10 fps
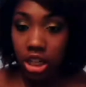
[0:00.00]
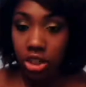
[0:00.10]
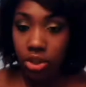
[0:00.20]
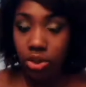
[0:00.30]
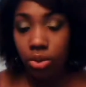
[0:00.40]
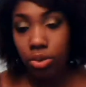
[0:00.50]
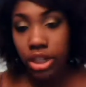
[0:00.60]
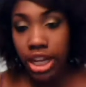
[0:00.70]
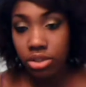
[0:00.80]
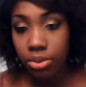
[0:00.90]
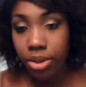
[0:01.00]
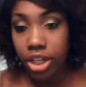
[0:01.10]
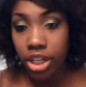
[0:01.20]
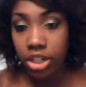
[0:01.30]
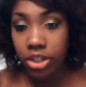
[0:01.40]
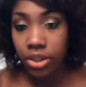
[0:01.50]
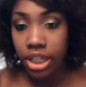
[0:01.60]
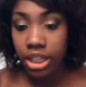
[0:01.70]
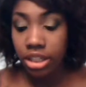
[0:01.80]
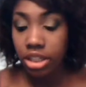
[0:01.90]
to do
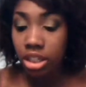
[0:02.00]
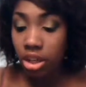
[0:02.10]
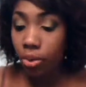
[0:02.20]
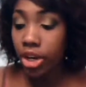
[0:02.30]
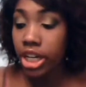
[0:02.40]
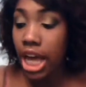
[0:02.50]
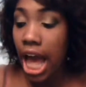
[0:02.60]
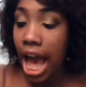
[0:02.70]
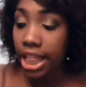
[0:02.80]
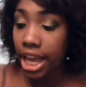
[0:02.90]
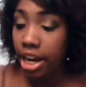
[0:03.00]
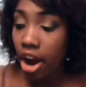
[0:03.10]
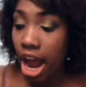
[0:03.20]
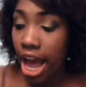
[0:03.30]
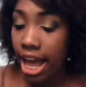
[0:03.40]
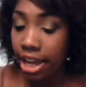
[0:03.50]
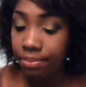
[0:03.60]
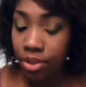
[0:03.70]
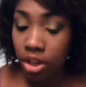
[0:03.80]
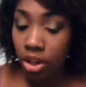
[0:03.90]
is we're going to highlight our eye
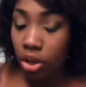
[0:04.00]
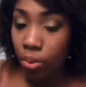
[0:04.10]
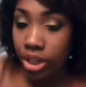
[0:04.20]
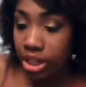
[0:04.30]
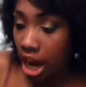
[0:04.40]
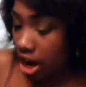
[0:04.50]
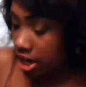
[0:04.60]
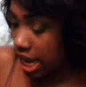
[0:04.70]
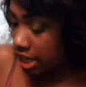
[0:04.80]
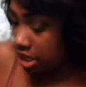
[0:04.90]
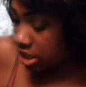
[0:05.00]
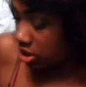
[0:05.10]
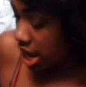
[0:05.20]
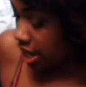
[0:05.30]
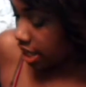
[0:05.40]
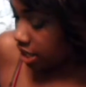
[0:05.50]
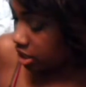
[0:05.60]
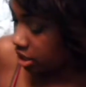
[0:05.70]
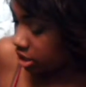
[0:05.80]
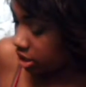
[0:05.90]
with our nice little highlight
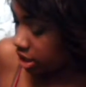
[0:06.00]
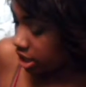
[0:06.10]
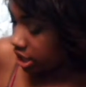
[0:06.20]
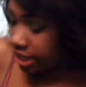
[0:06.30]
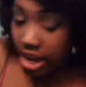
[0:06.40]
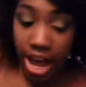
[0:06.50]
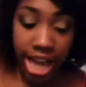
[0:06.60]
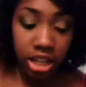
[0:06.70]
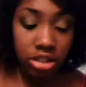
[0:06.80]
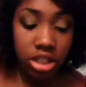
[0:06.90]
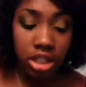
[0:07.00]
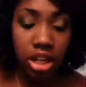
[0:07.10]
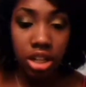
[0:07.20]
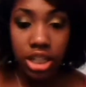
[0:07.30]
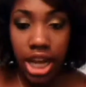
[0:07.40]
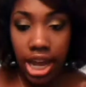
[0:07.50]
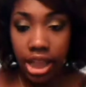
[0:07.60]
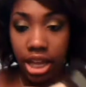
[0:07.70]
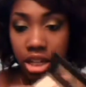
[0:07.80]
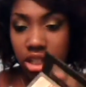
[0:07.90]
color. Now, I use this color as a
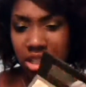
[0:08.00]
highlight. It's a